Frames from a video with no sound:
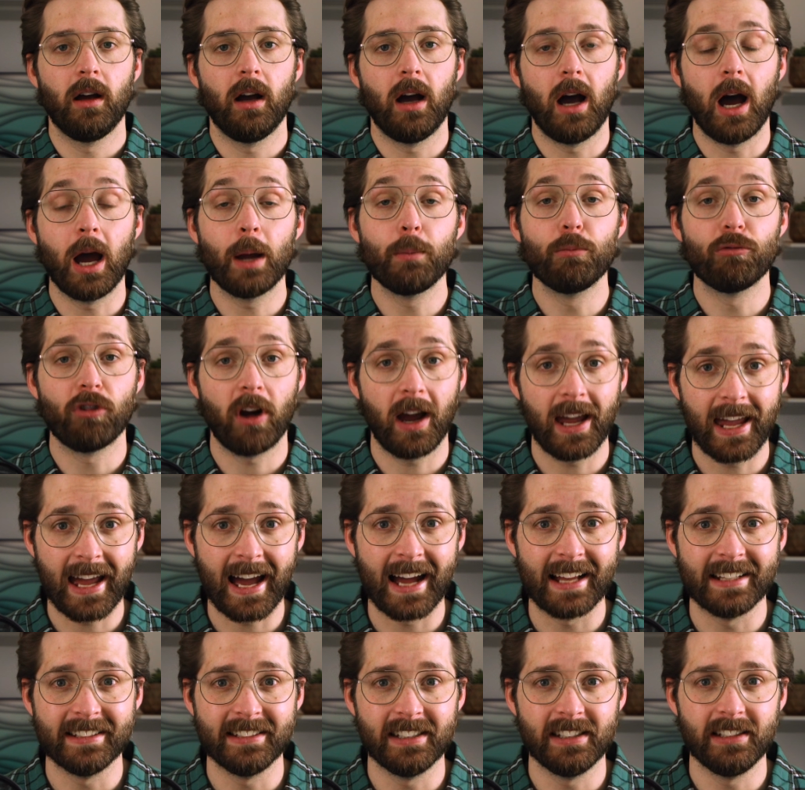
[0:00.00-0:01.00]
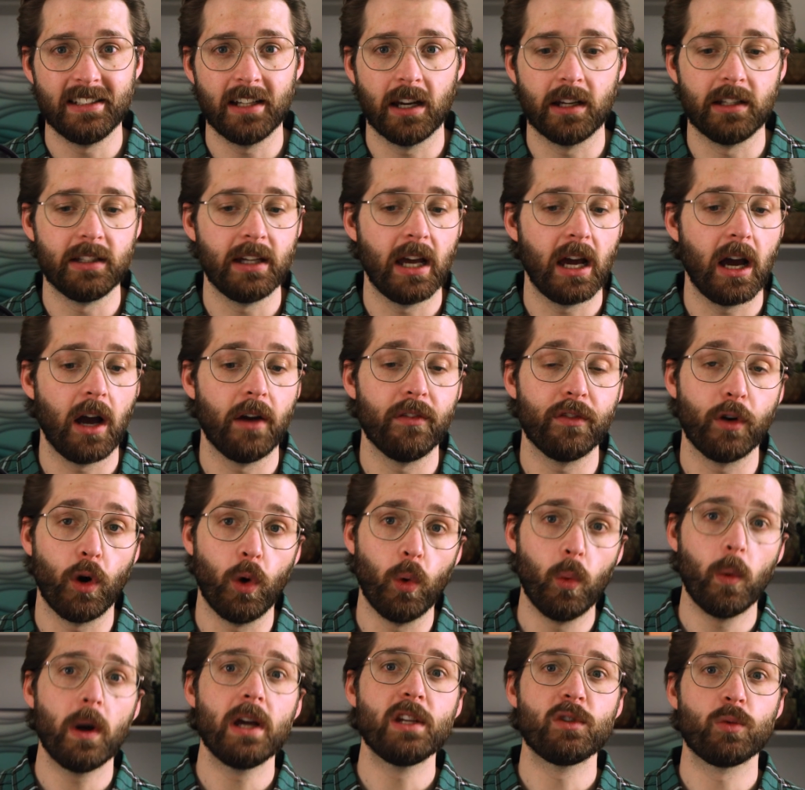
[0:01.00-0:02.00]
I'm right-handed, and yet I've
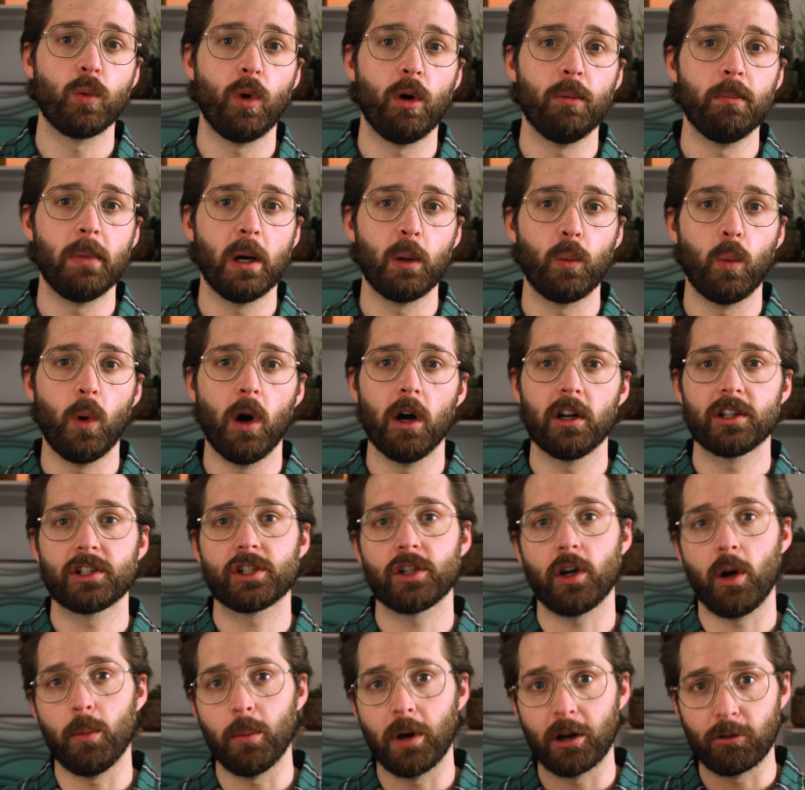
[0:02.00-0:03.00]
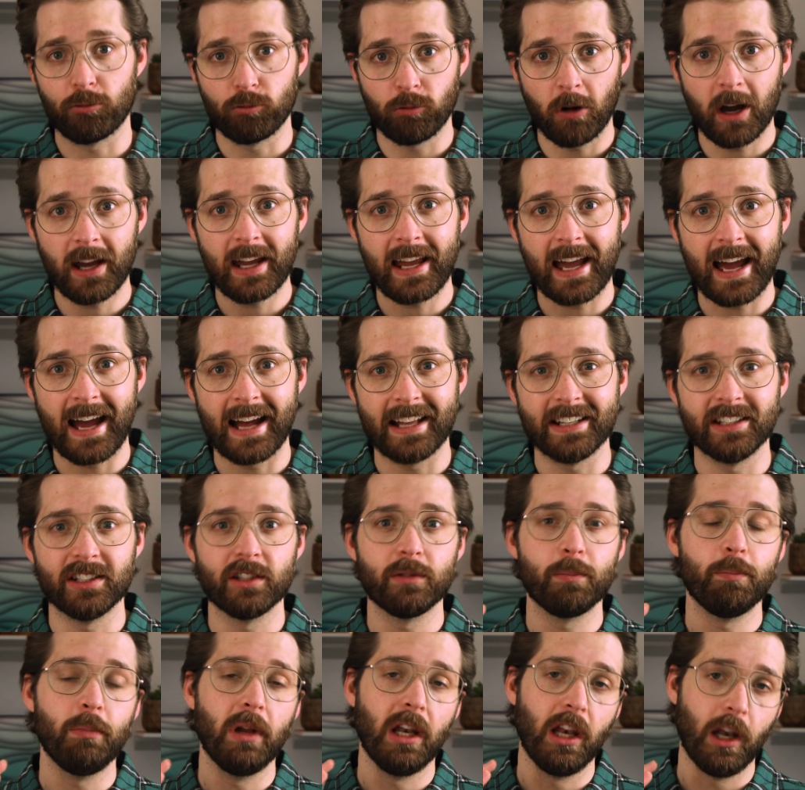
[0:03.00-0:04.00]
always worn my watch on my right
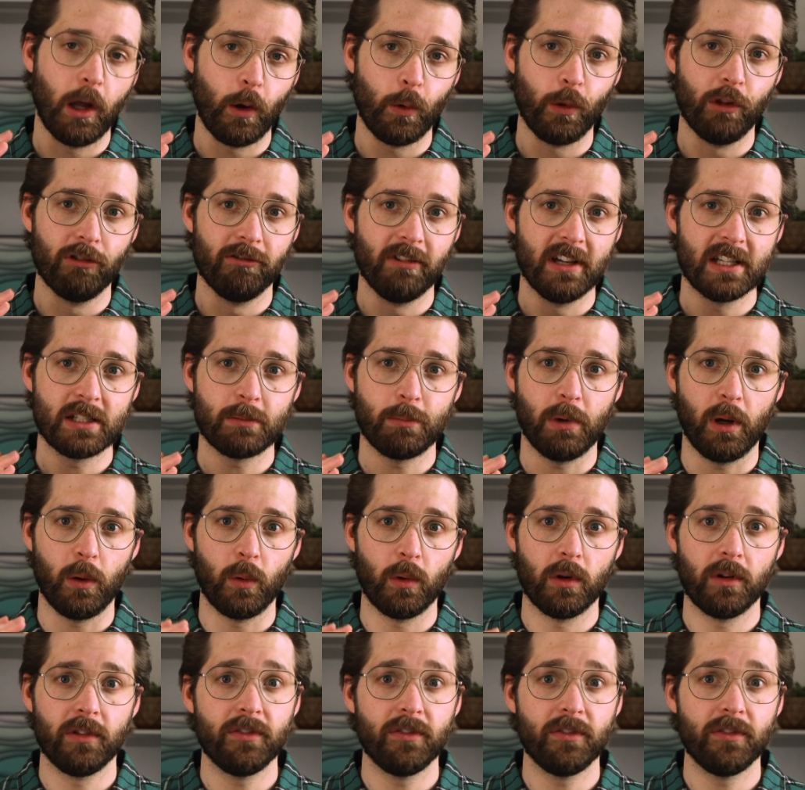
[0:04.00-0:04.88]
hand below the wrist bone.